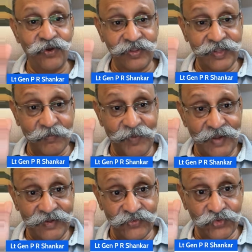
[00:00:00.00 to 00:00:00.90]
all their
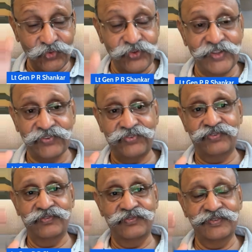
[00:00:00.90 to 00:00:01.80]
planning is
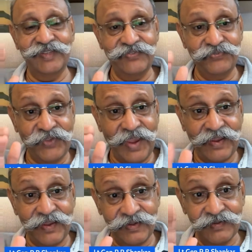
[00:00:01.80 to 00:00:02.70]
useless. Just fake.